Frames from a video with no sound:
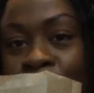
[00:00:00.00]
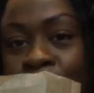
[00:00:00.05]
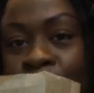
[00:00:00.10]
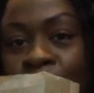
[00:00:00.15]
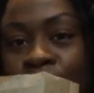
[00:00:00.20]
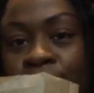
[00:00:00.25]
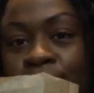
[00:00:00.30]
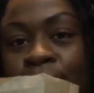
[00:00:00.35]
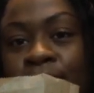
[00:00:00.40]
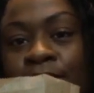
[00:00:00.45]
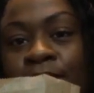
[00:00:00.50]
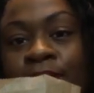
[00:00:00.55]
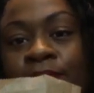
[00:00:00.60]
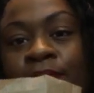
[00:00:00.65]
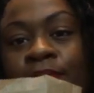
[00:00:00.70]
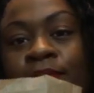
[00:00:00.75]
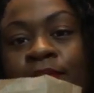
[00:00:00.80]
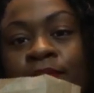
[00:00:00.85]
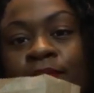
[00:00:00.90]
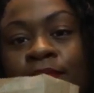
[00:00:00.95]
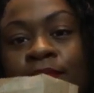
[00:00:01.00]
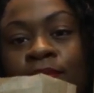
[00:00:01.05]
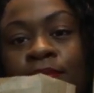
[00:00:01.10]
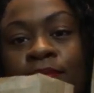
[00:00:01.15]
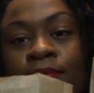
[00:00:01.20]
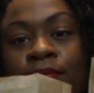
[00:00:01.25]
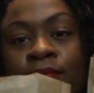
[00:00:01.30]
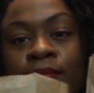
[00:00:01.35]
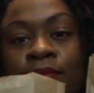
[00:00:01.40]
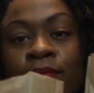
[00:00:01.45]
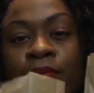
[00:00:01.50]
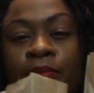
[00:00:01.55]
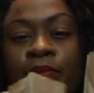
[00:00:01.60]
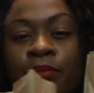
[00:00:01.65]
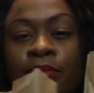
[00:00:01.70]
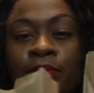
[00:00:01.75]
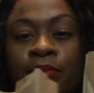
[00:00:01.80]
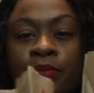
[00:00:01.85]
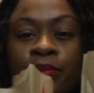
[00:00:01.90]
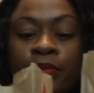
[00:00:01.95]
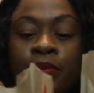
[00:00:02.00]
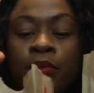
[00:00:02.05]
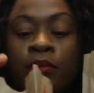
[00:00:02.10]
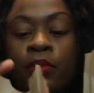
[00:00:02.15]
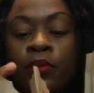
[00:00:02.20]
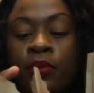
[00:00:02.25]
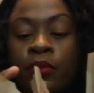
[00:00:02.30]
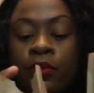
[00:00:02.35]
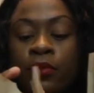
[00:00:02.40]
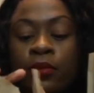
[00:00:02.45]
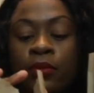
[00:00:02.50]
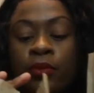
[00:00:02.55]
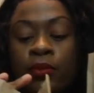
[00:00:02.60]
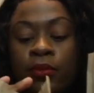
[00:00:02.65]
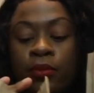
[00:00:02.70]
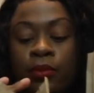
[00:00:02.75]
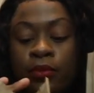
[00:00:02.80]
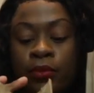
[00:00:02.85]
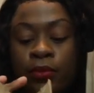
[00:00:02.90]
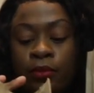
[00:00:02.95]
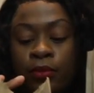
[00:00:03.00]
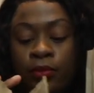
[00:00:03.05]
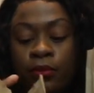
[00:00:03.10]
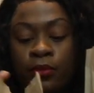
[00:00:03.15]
(silent)